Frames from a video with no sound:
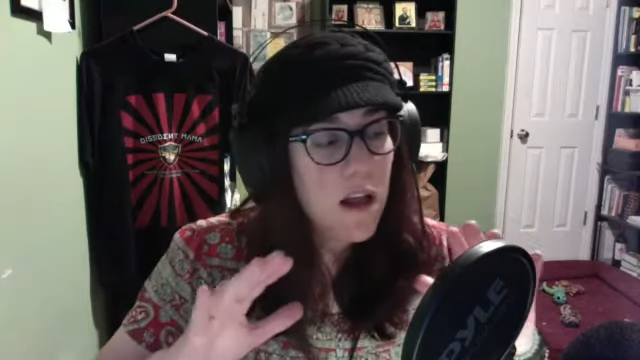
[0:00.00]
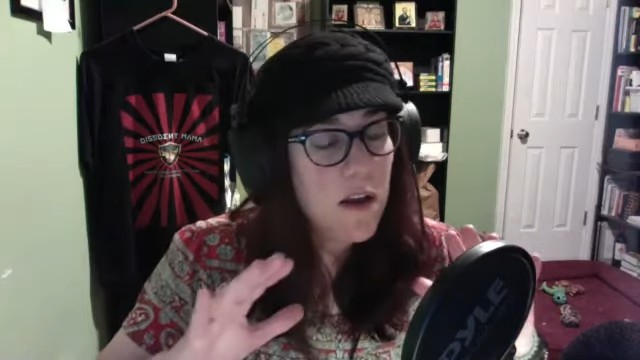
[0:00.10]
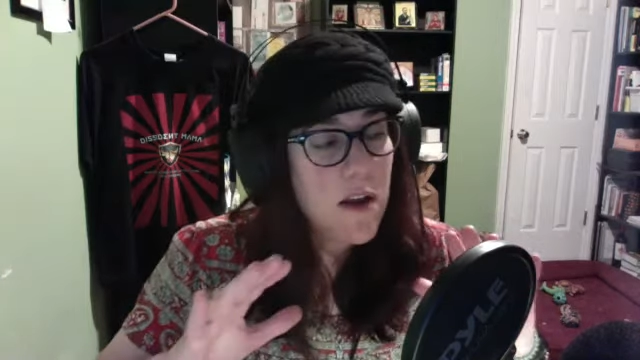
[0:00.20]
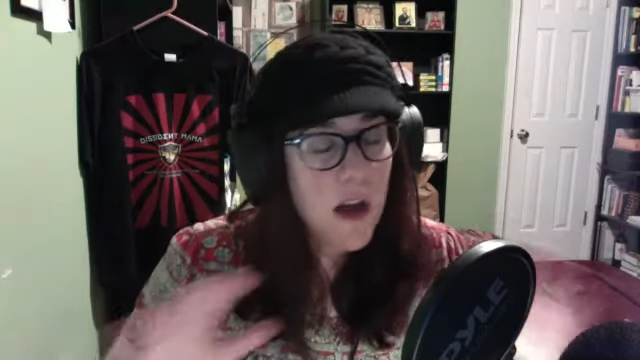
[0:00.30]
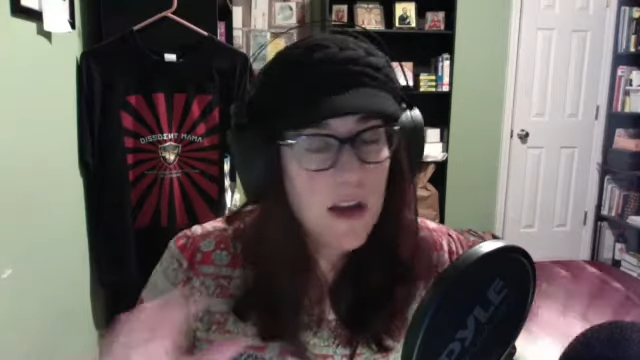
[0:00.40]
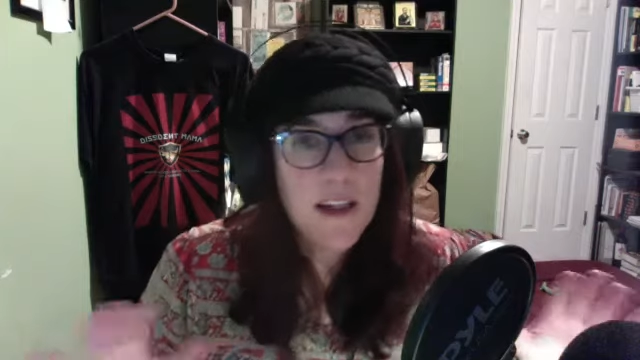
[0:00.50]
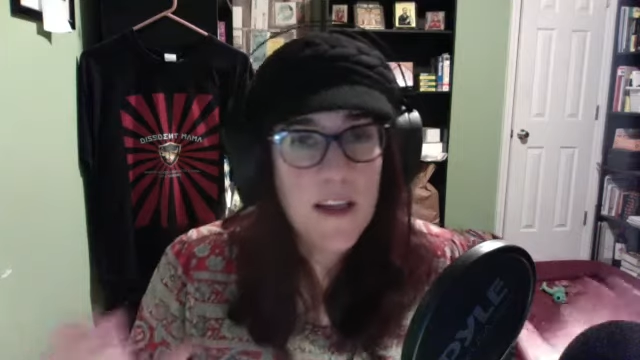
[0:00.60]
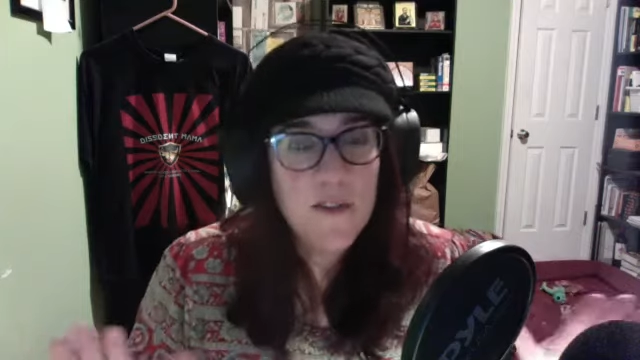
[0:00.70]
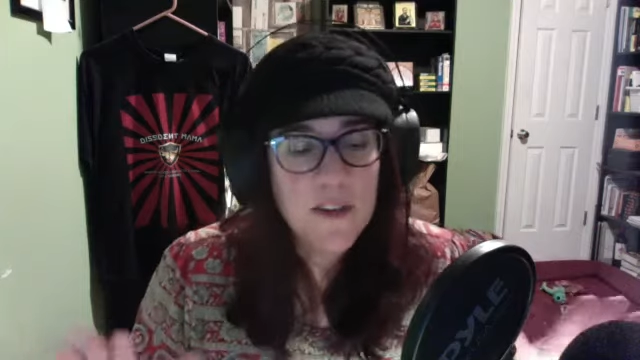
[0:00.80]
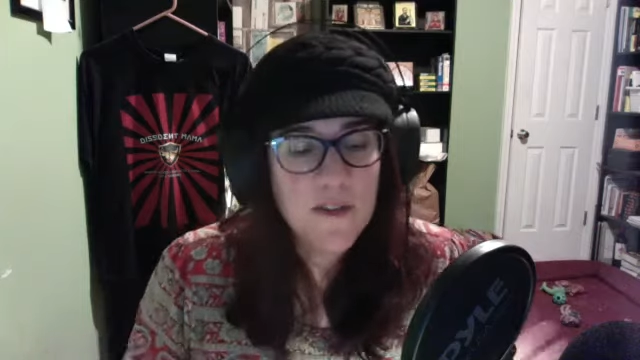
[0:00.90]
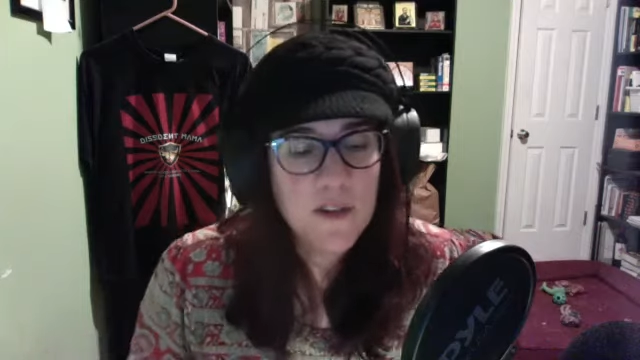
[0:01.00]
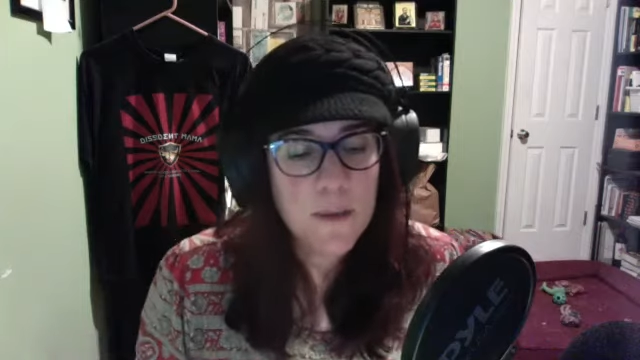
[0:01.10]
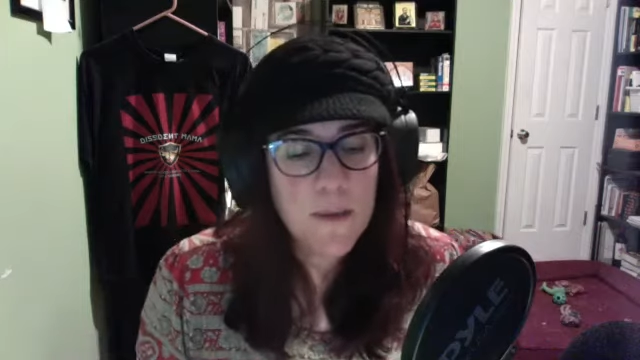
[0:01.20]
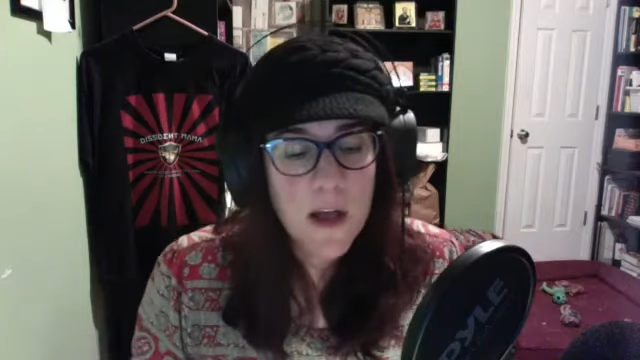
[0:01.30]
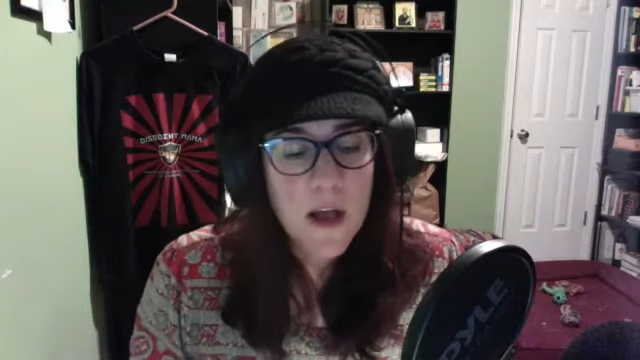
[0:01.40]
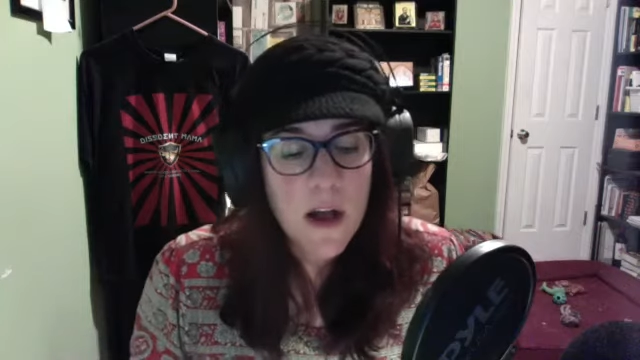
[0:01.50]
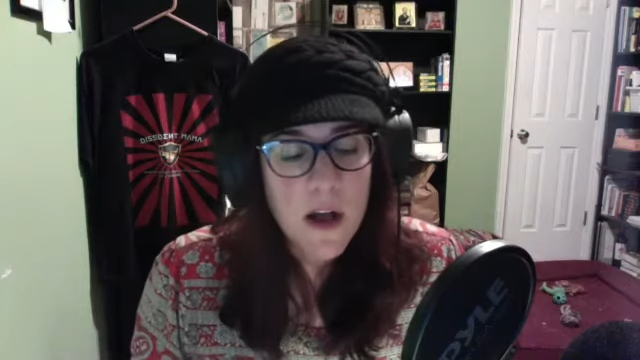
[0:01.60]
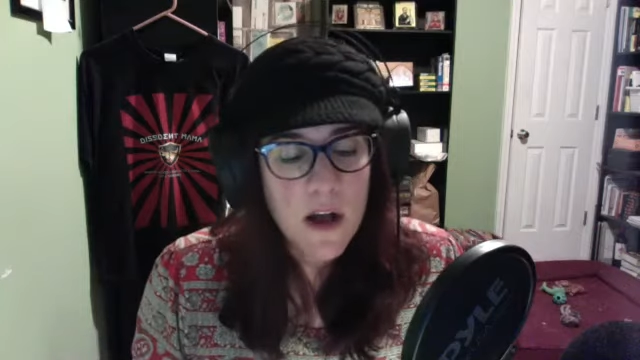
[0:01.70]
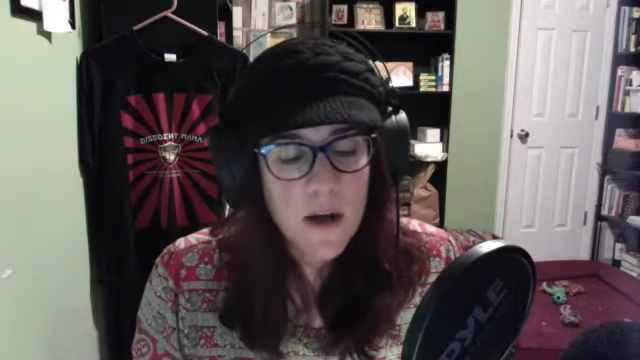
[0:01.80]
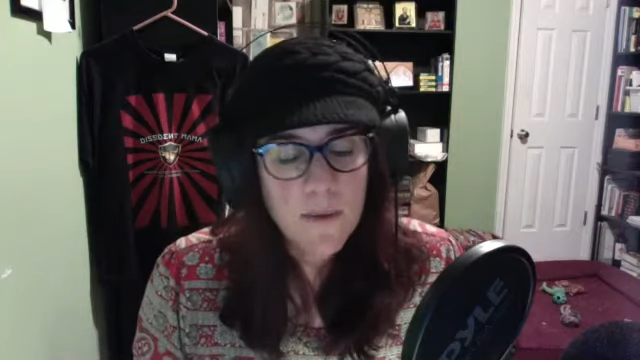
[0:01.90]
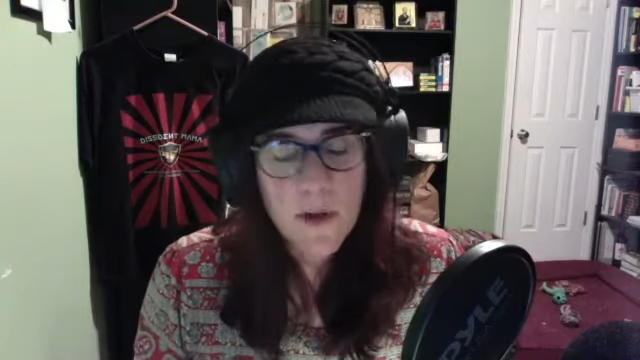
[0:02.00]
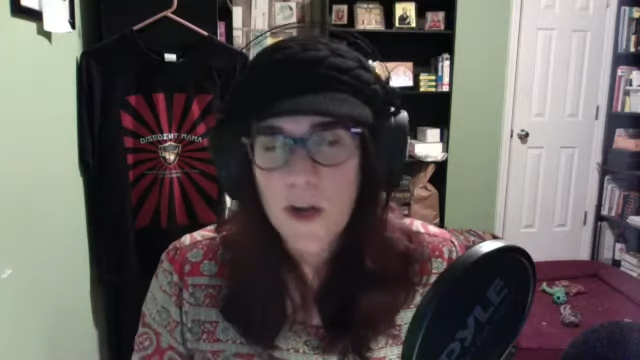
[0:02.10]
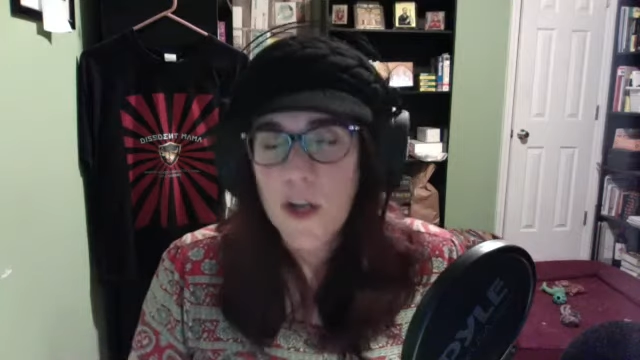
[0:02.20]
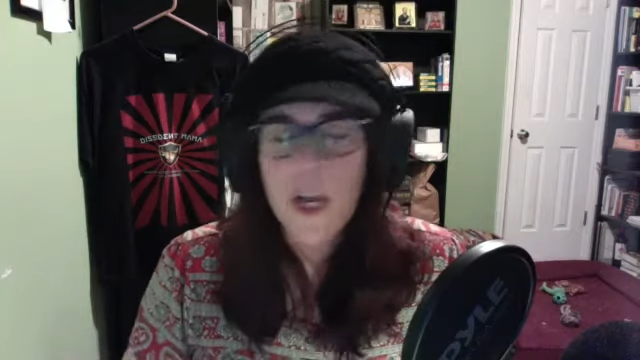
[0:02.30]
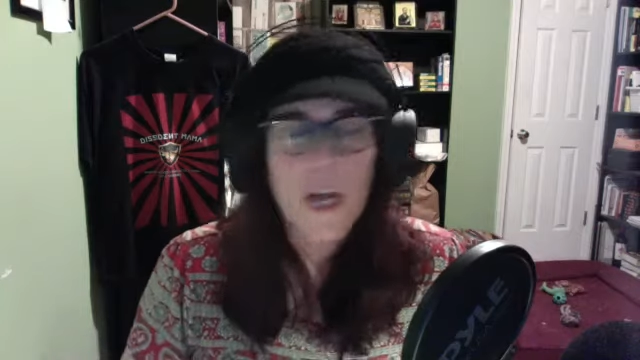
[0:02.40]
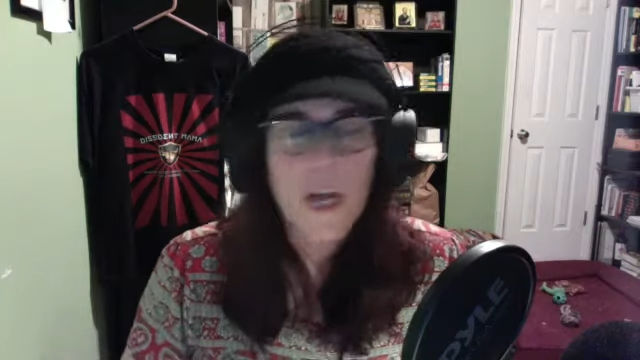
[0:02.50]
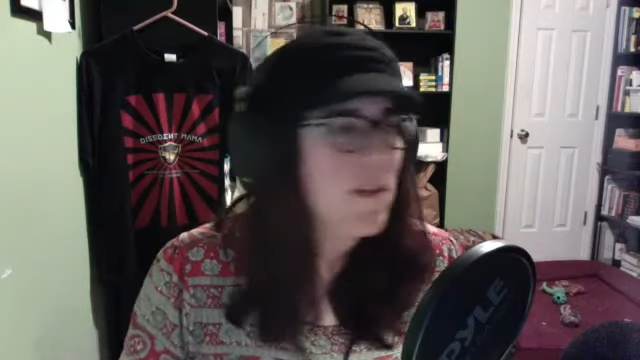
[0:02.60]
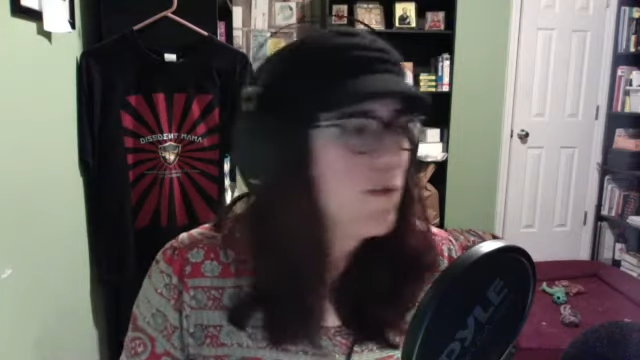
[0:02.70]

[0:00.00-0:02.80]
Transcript: Non-leftism, you know, you got these